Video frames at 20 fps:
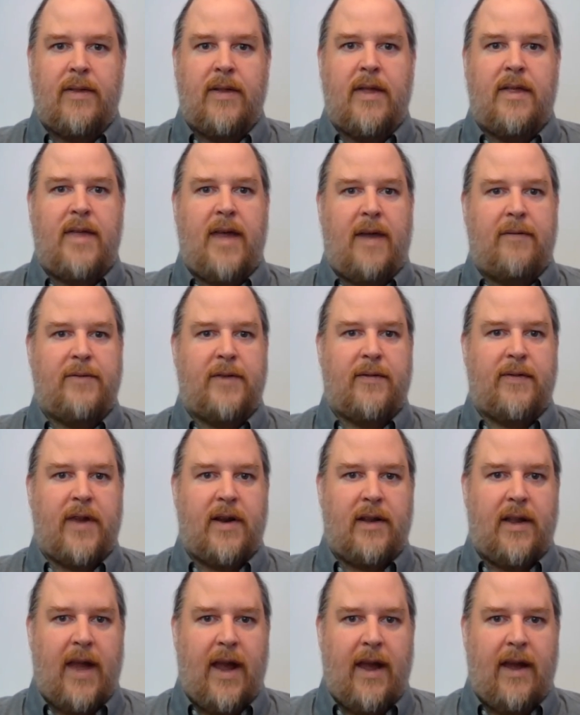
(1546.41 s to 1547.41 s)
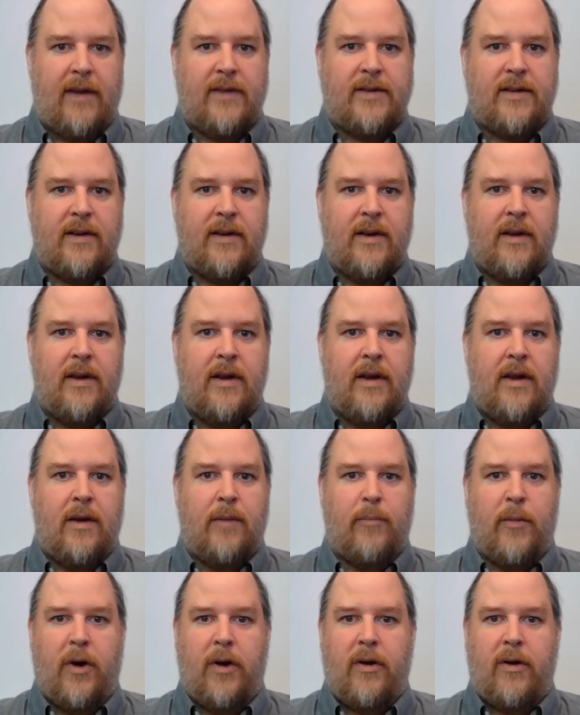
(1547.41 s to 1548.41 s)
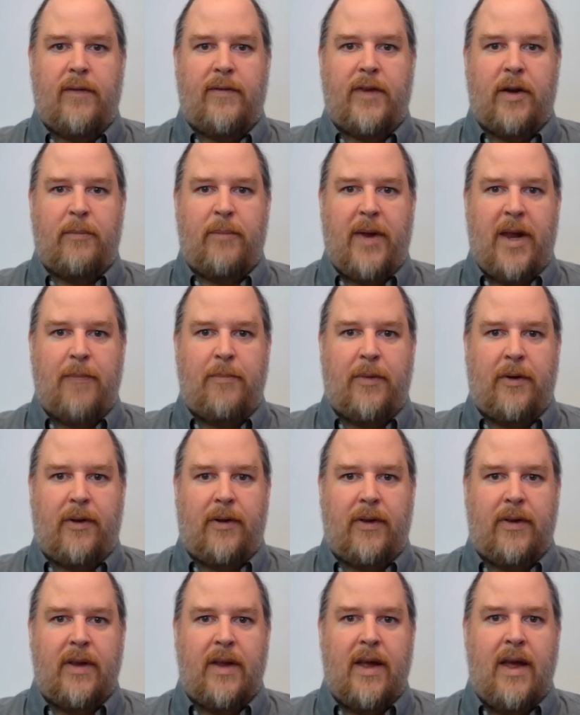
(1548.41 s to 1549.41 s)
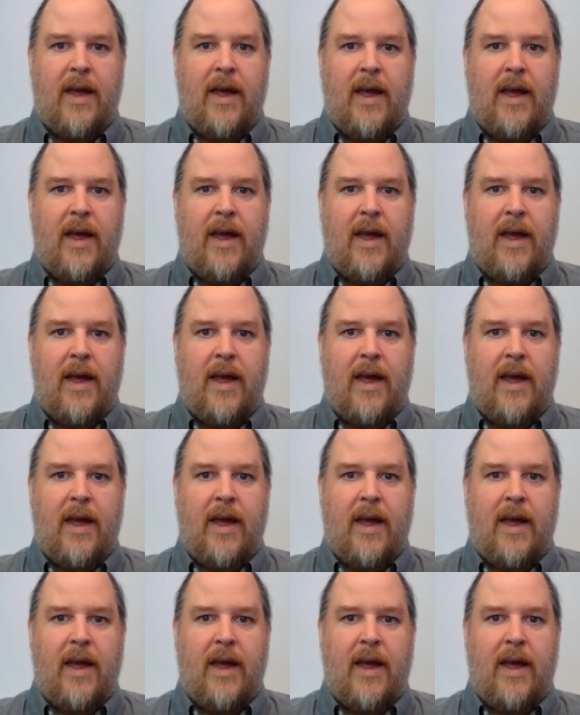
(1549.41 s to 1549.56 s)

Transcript: The theft of their land, murder of their people,